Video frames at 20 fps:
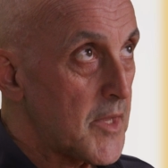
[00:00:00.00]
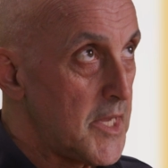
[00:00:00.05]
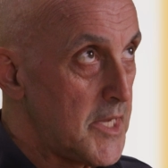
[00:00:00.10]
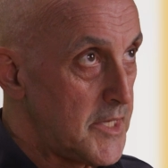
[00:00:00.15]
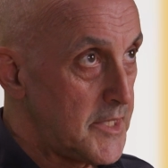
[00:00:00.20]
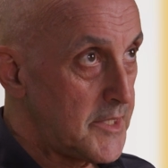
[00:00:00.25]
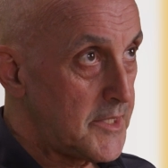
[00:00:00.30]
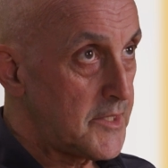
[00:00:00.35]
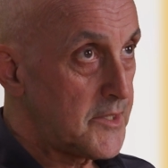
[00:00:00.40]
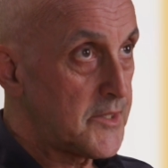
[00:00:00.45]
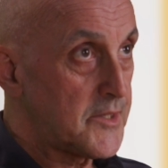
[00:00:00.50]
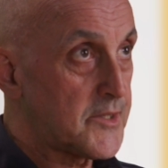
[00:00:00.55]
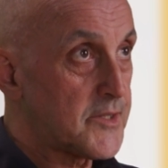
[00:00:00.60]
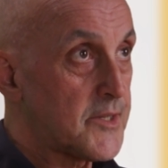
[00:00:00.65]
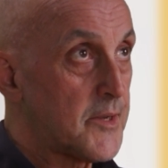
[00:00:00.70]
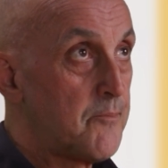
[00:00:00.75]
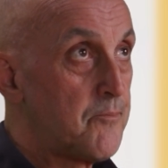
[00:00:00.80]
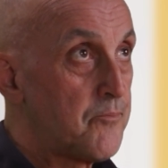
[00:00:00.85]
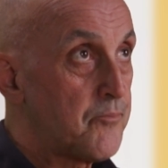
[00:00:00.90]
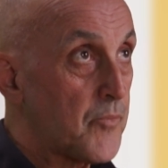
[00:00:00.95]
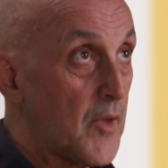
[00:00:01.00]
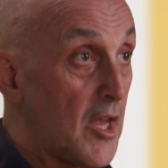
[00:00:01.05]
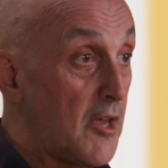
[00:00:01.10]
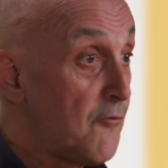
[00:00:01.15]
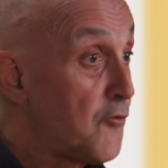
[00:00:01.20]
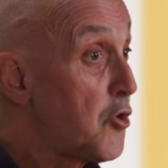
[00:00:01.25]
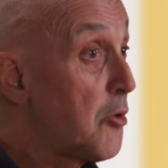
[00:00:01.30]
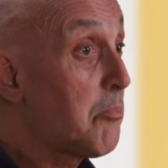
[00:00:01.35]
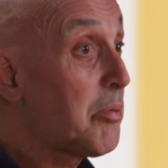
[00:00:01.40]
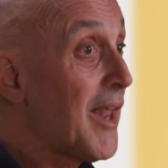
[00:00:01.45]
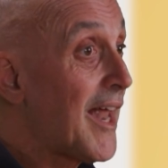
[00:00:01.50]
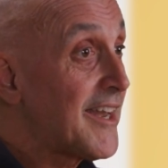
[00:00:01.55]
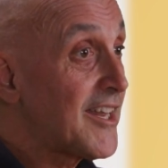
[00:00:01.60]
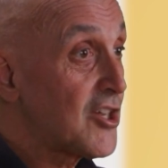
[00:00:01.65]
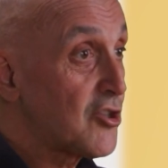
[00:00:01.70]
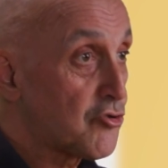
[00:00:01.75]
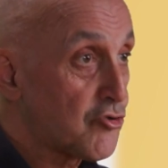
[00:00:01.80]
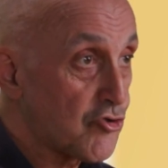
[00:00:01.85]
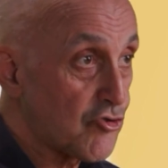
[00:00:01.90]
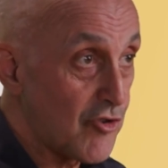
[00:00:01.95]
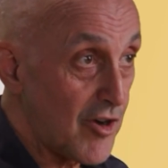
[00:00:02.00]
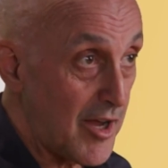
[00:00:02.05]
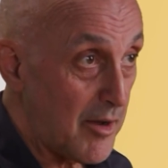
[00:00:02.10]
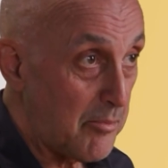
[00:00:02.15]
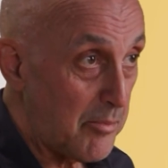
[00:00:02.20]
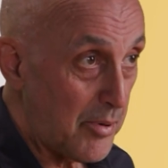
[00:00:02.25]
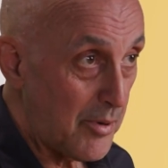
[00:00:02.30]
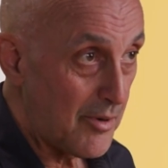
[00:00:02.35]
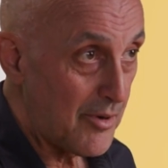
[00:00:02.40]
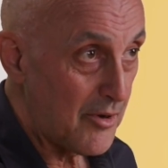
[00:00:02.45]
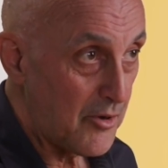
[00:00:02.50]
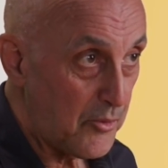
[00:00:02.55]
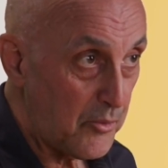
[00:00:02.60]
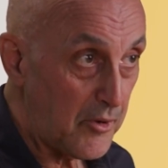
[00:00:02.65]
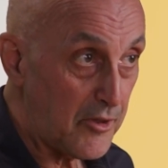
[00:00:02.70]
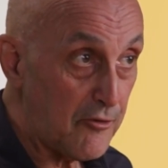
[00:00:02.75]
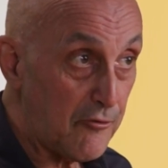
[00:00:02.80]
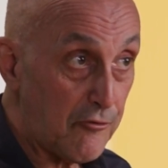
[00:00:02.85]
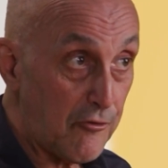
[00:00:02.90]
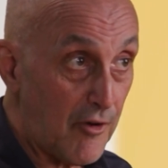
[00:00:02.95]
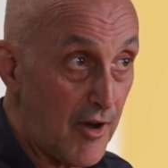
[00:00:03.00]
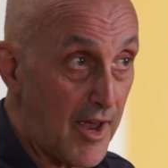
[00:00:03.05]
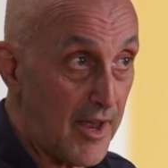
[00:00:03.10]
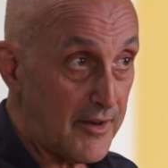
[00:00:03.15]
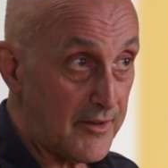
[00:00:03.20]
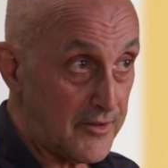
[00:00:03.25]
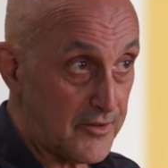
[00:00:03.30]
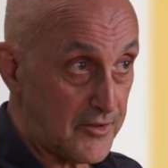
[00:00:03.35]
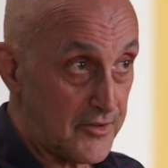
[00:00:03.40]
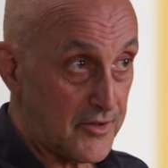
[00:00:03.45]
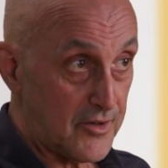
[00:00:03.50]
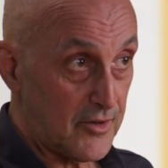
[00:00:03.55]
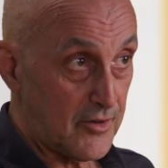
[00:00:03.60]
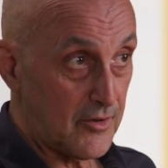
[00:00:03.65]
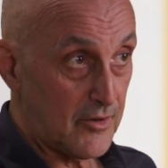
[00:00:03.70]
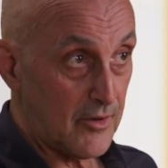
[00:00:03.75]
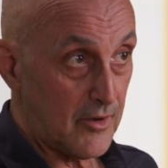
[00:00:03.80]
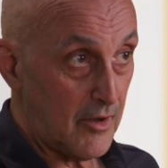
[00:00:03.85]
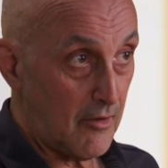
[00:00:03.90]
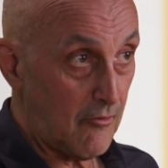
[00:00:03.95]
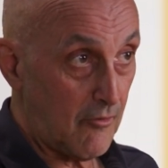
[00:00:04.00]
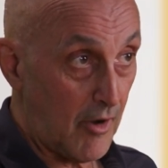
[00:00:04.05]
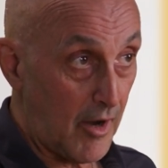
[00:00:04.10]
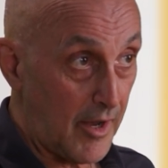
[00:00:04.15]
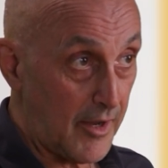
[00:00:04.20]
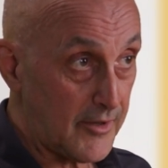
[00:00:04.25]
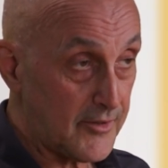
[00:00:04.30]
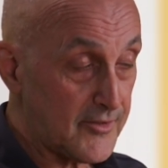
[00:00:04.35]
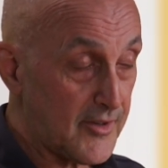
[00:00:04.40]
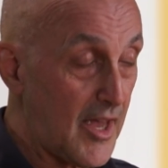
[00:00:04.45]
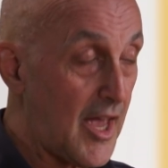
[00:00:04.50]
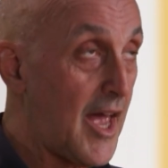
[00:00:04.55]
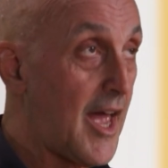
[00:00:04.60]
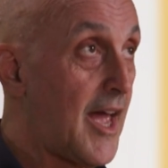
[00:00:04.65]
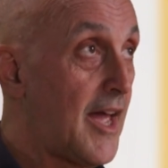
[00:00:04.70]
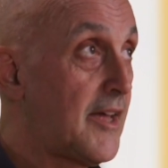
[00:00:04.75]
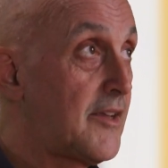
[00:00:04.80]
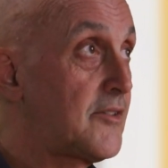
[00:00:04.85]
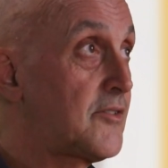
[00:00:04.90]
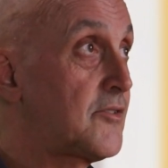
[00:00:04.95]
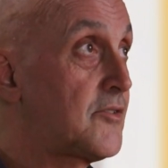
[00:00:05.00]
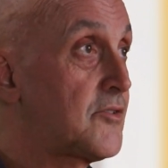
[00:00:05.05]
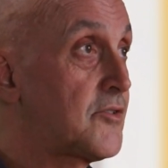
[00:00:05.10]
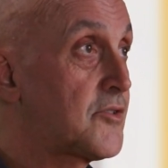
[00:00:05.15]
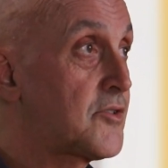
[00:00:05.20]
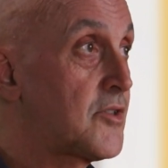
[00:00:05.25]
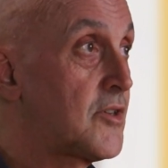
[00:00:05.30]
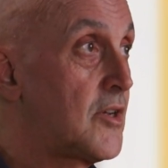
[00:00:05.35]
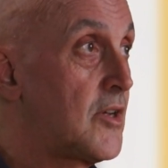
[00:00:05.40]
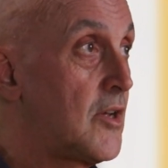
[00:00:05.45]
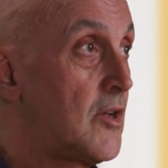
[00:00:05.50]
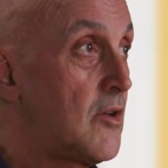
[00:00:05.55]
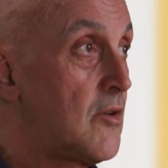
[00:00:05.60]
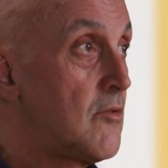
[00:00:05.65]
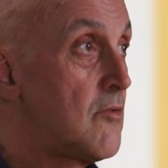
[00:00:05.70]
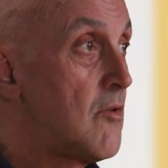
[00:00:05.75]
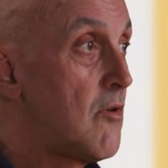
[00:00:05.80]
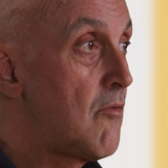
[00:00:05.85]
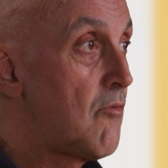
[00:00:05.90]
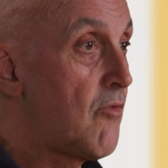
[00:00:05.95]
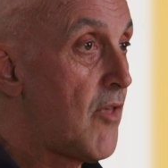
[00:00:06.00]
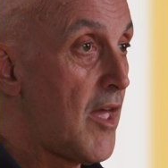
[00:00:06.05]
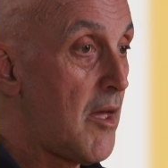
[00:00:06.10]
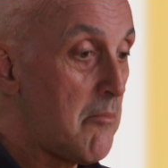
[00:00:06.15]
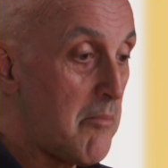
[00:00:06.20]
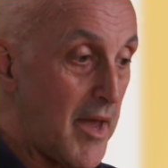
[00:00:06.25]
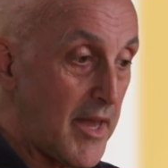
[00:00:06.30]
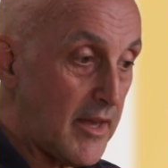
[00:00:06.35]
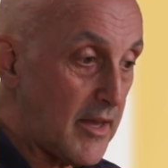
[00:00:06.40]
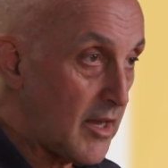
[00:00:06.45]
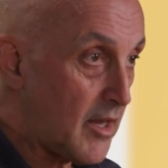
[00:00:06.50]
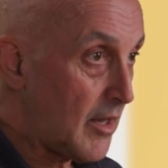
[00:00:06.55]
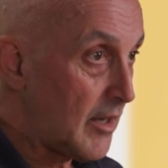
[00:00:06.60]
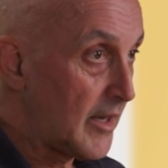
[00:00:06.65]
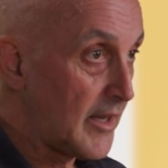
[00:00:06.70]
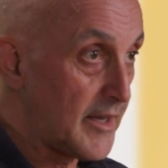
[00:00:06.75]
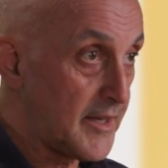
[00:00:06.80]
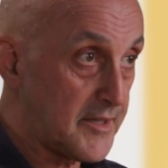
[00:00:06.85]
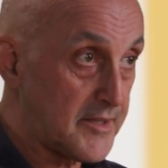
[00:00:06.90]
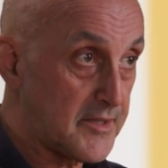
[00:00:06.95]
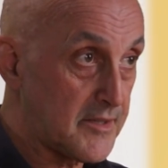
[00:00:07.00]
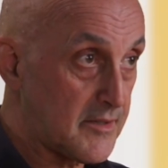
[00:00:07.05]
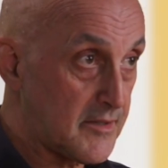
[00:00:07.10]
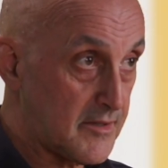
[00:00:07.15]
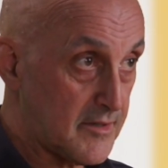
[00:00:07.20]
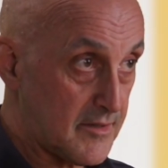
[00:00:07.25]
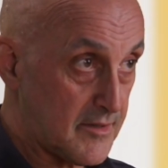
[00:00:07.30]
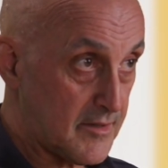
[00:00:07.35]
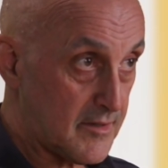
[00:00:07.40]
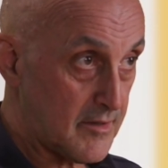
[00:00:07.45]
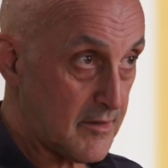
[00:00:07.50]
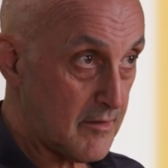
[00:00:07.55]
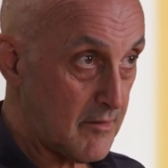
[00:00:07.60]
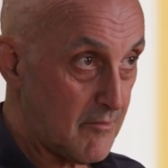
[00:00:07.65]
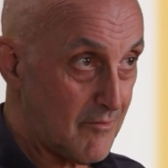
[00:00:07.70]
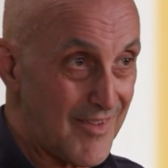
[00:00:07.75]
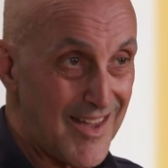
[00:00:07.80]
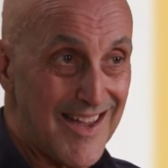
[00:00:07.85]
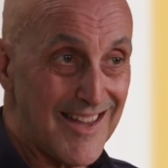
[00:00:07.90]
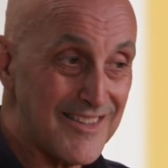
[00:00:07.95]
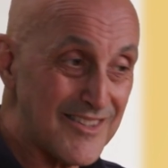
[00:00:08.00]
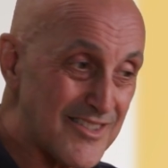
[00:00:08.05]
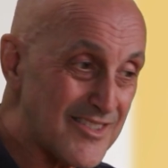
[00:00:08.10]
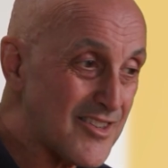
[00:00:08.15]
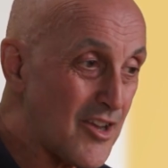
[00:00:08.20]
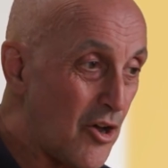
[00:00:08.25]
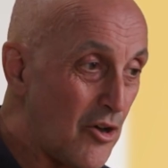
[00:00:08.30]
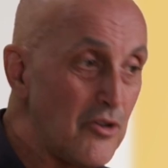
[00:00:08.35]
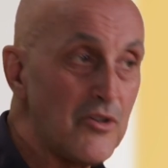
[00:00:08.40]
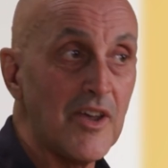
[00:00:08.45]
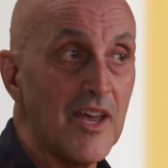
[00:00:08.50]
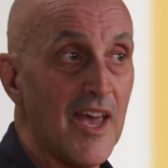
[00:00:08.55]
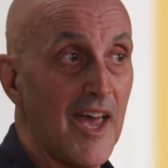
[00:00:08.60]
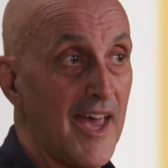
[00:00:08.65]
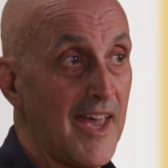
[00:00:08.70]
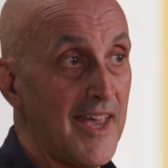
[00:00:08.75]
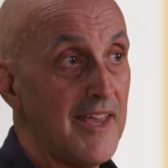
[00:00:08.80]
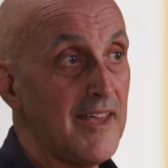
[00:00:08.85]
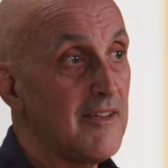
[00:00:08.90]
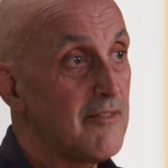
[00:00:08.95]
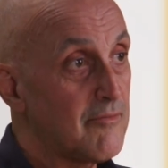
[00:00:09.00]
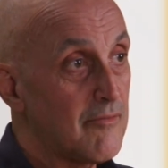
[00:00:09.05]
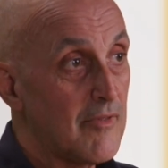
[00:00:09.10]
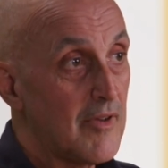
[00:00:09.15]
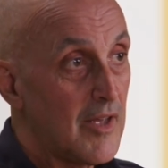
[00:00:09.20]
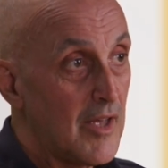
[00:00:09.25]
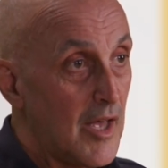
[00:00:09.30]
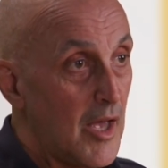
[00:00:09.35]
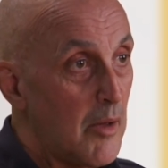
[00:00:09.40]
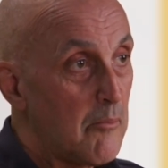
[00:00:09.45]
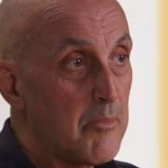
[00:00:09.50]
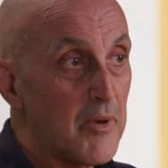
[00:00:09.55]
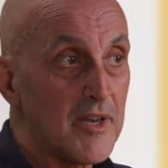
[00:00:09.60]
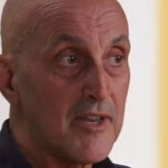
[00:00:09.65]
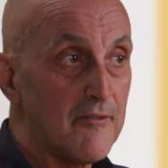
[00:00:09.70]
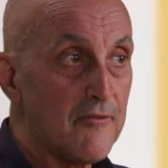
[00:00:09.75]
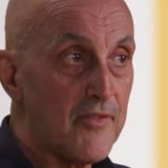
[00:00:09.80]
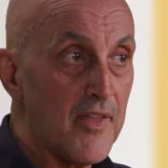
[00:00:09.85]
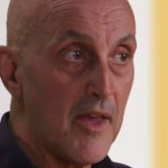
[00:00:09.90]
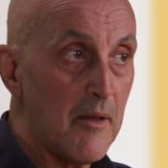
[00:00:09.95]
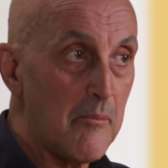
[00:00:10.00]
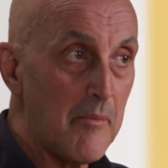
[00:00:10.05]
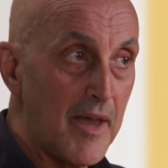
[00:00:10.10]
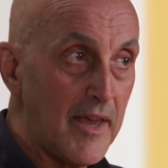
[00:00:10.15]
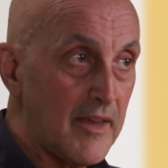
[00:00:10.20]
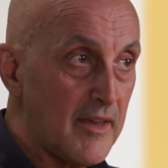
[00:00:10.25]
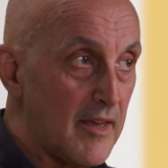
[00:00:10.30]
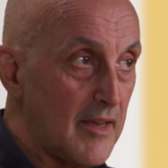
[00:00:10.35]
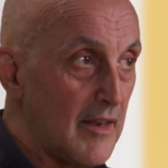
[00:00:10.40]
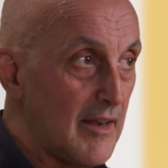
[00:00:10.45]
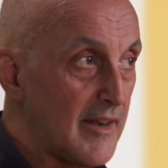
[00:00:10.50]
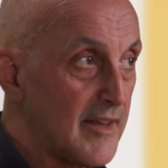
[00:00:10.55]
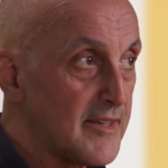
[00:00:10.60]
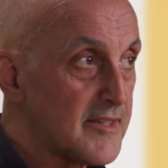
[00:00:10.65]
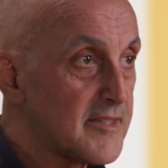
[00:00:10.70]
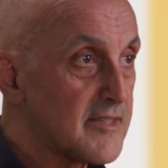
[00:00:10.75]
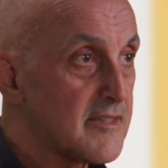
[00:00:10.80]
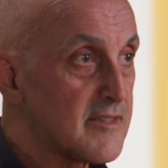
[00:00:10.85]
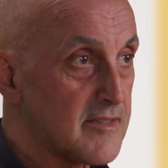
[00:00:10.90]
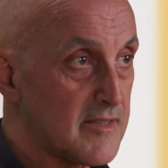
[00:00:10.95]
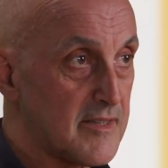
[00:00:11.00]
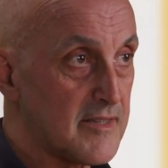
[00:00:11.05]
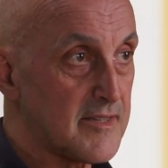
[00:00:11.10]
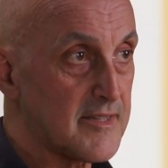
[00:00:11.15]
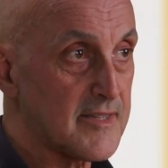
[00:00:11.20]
is if you're planning a trip with a friend, right, and they're making lists, that's okay. But if they're making lists that